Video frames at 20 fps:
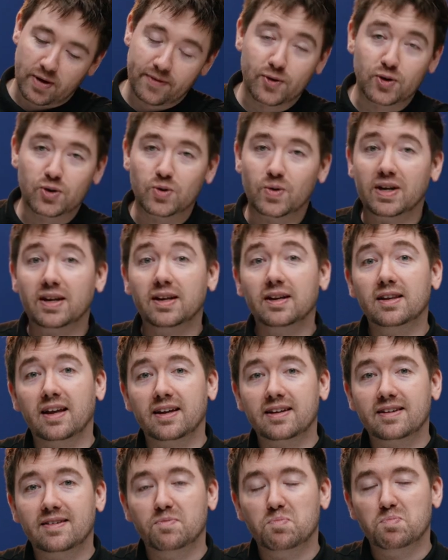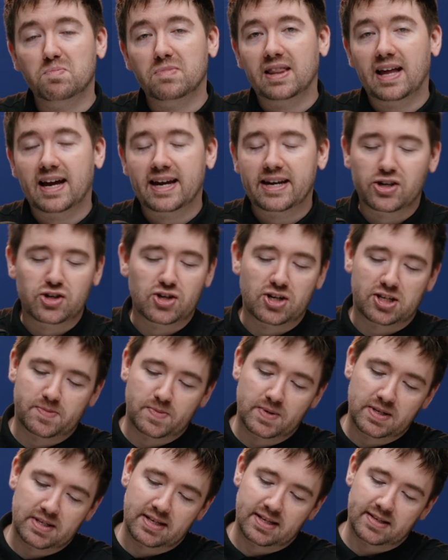if you're doing like lighting
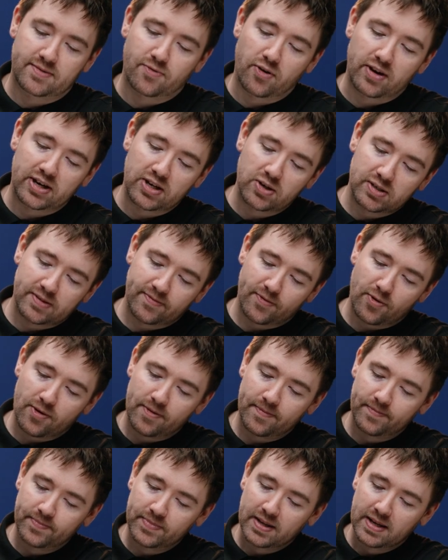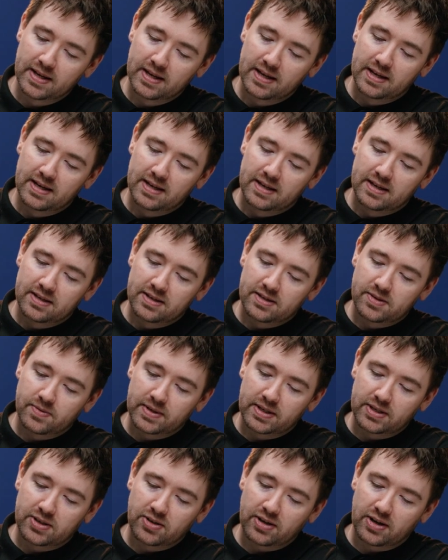adjustments, it's very useful. So we
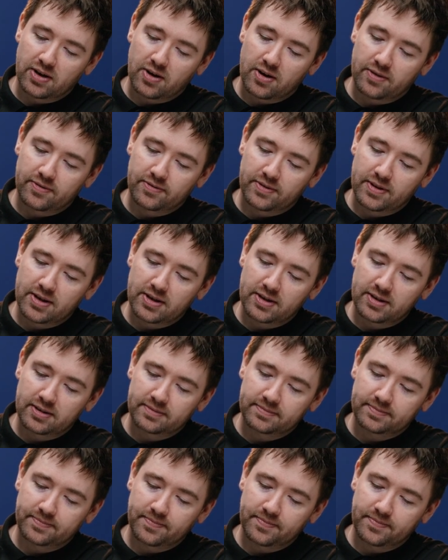can turn it off there.